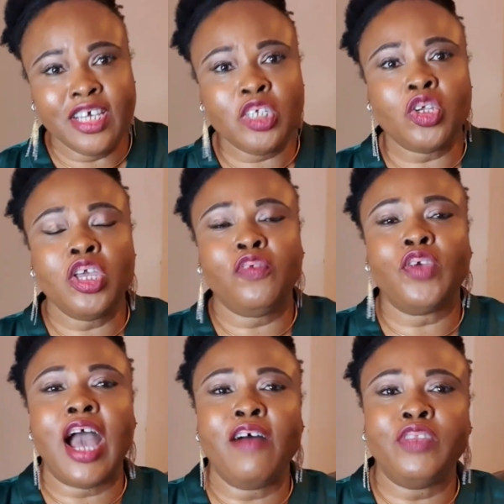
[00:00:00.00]
So if you
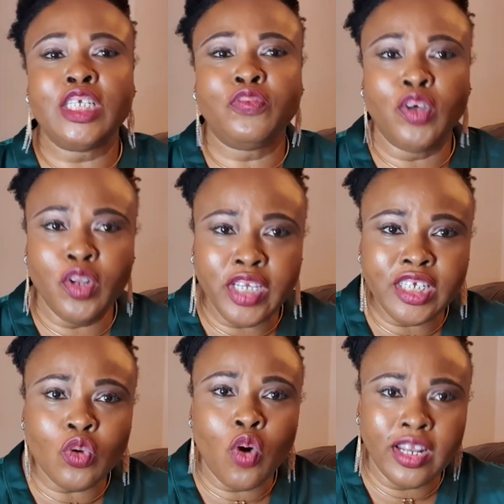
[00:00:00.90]
have this
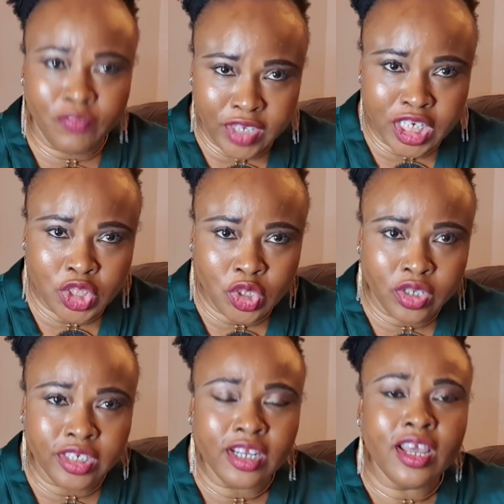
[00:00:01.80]
following
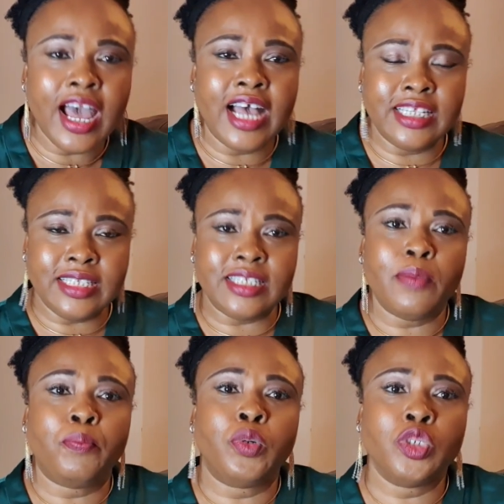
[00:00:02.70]
qualification as
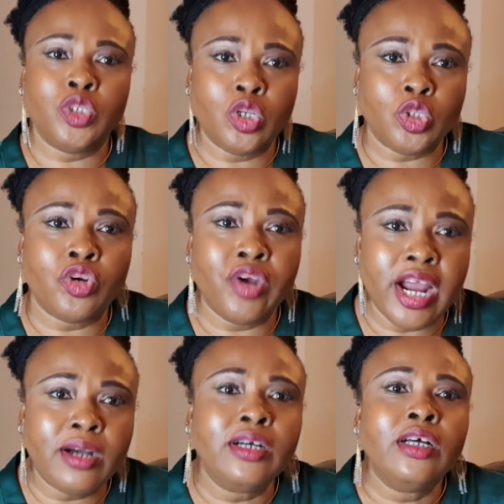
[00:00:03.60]

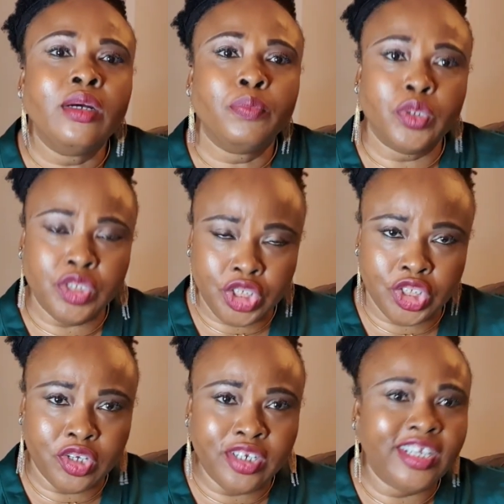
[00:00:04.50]
postdoctoral
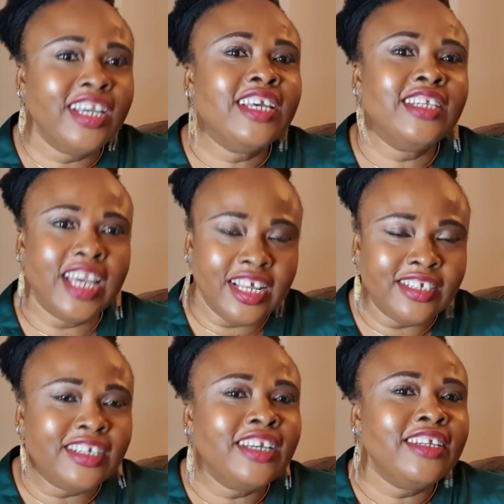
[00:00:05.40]
position,
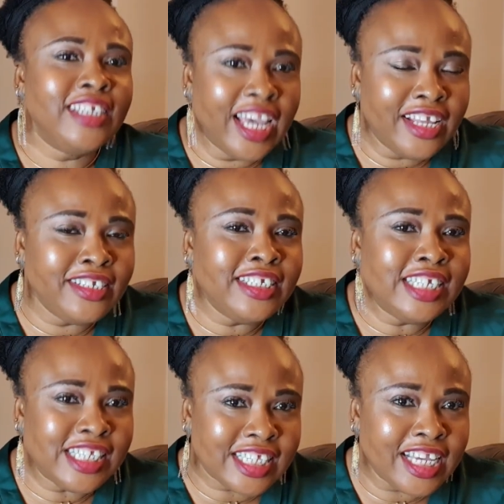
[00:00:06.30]
then in
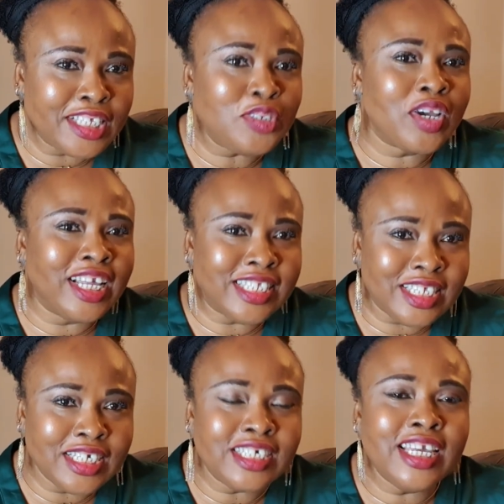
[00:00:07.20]
this case you can still